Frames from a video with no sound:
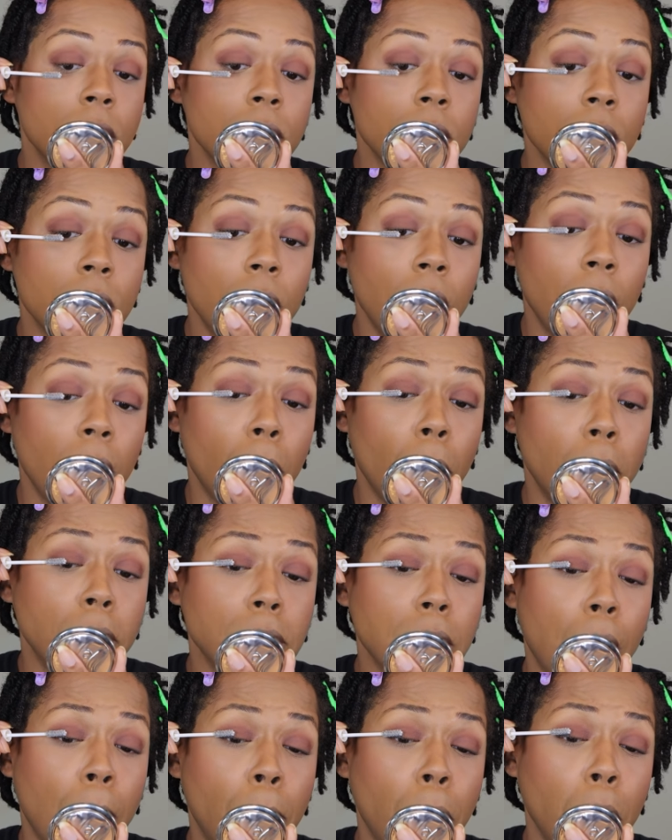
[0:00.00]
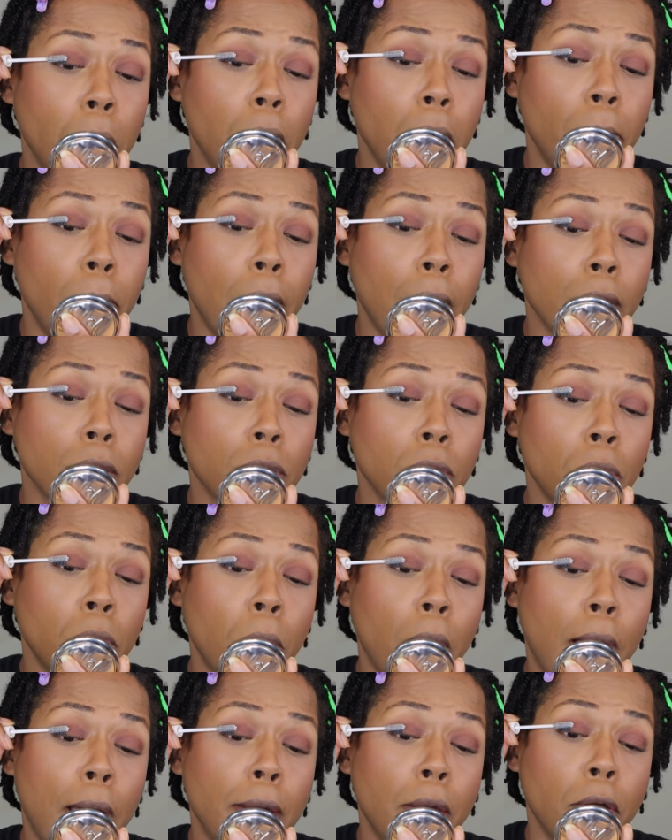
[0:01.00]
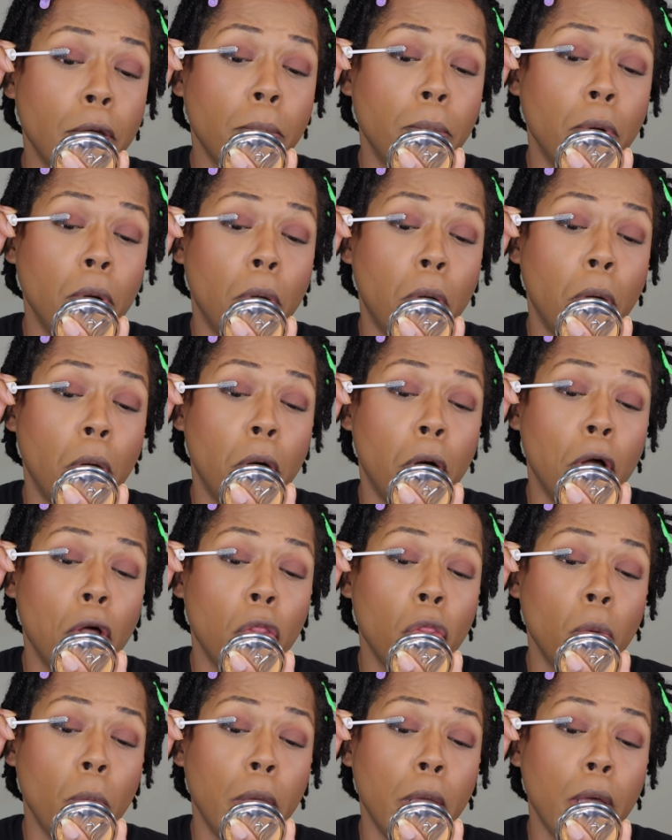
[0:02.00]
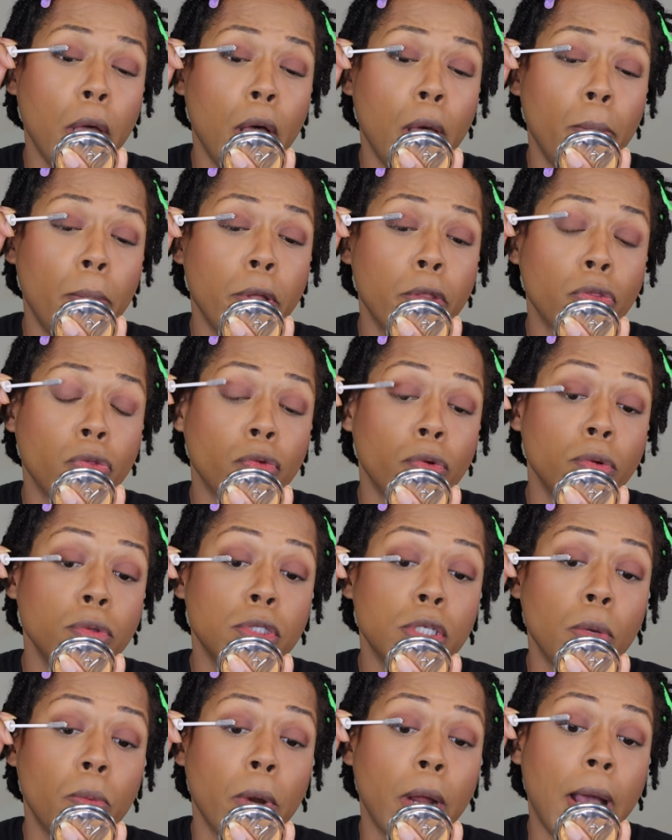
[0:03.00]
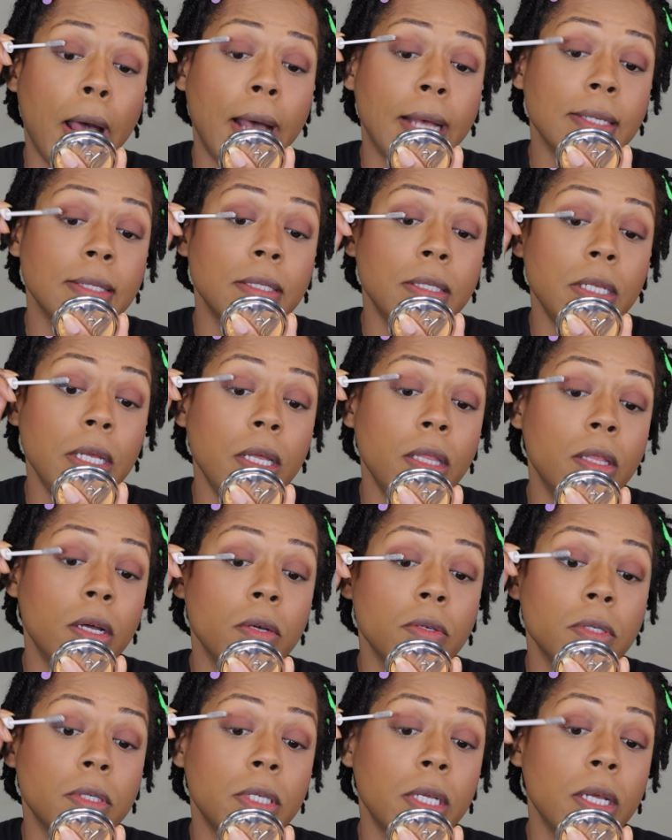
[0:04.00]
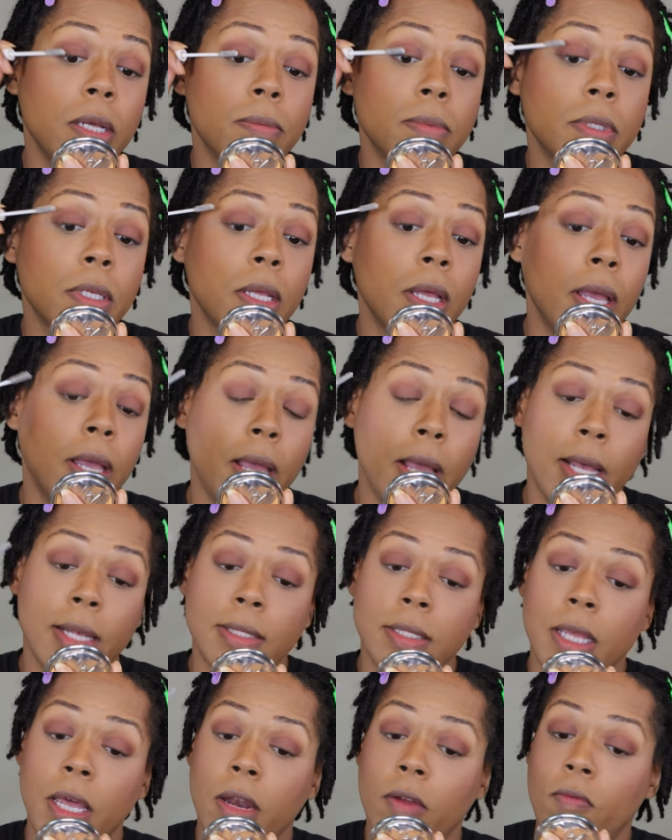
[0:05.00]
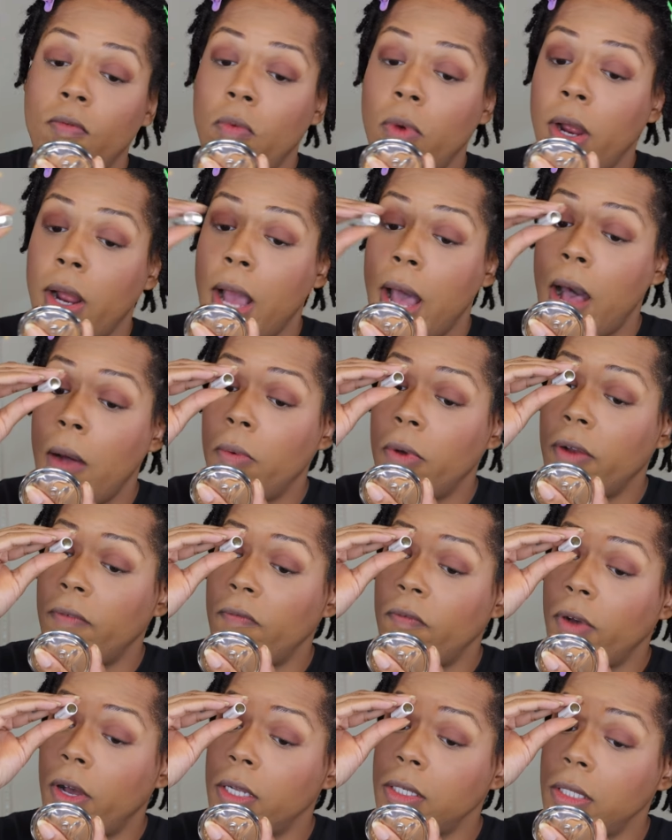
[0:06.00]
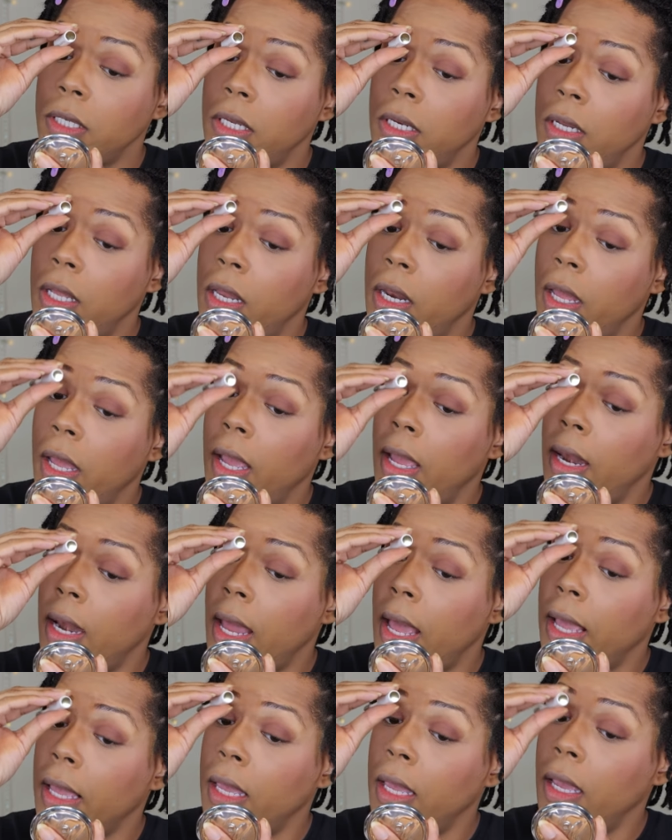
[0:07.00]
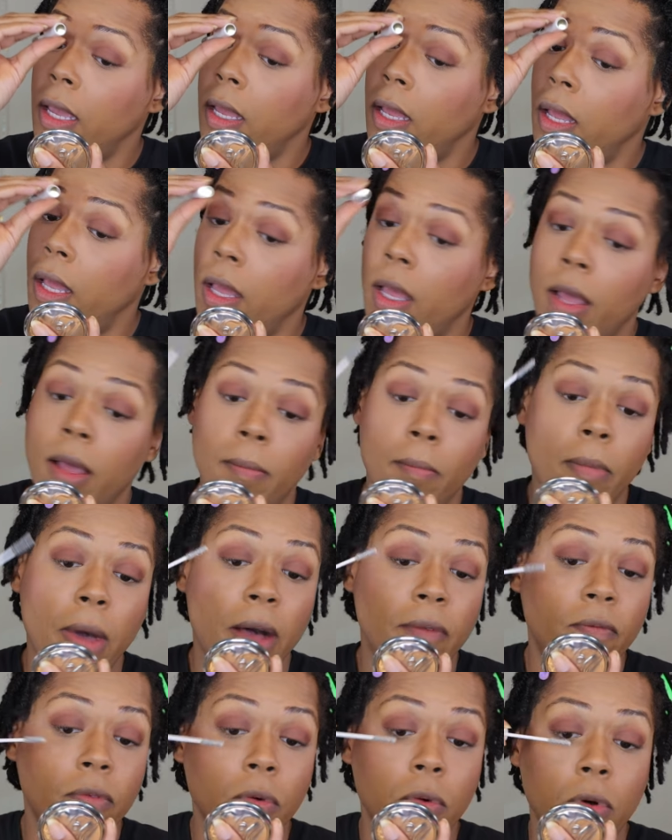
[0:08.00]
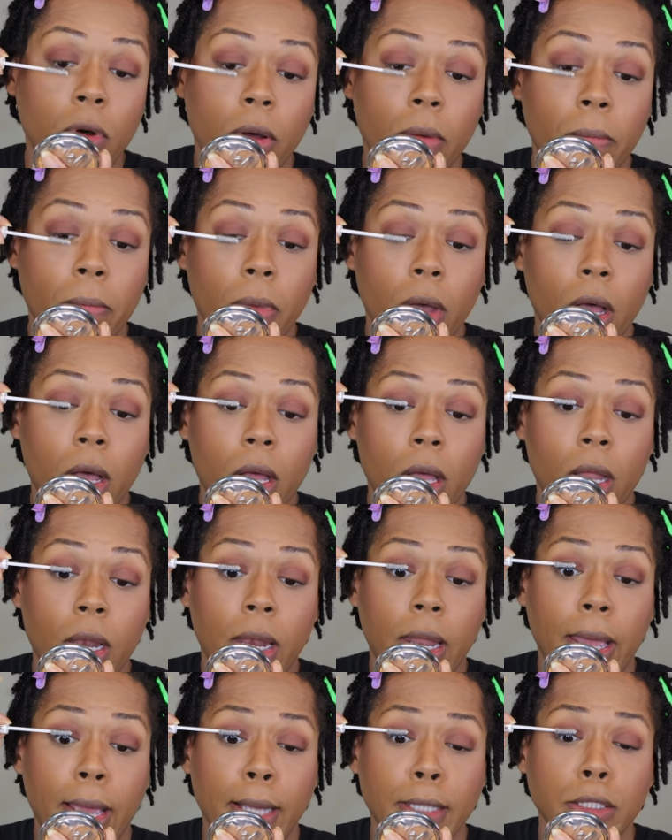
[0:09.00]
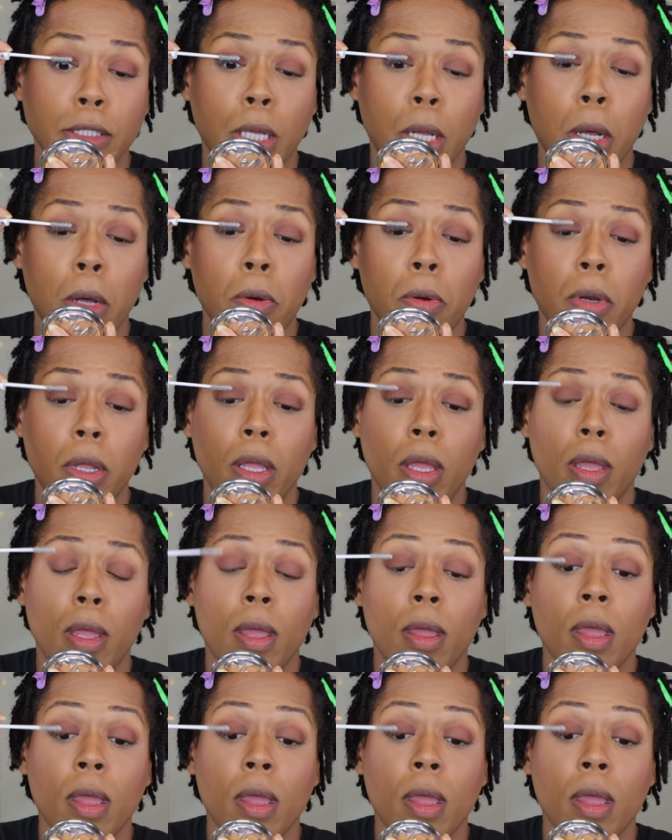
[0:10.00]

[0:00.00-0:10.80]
So then once I pull it back through, I know to pull all the way up and through to where I see those tips instead of where I would have falsely did it and not get my full uh, lash coated.